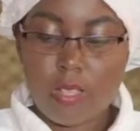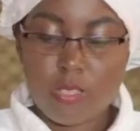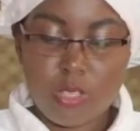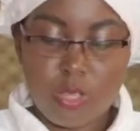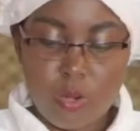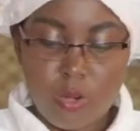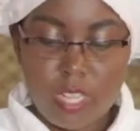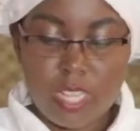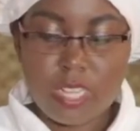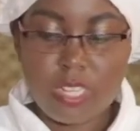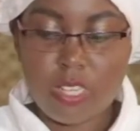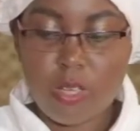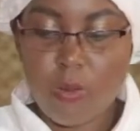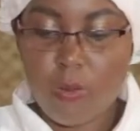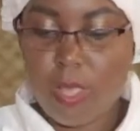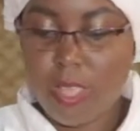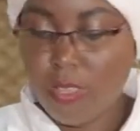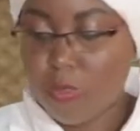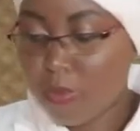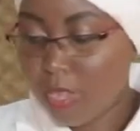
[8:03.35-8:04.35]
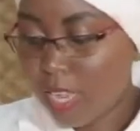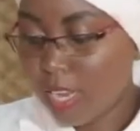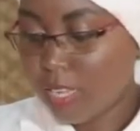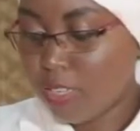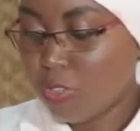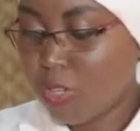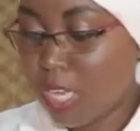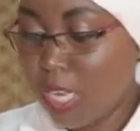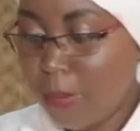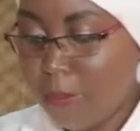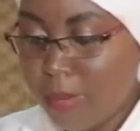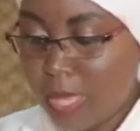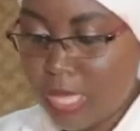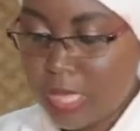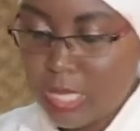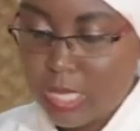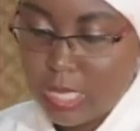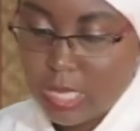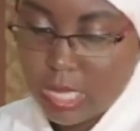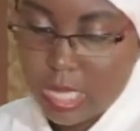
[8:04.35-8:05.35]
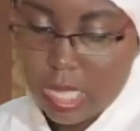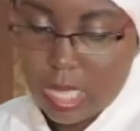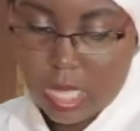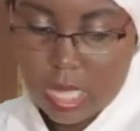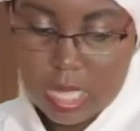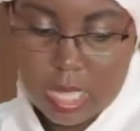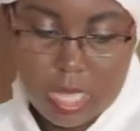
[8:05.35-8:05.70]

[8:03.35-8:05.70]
throwing it away, you can actually make this cake.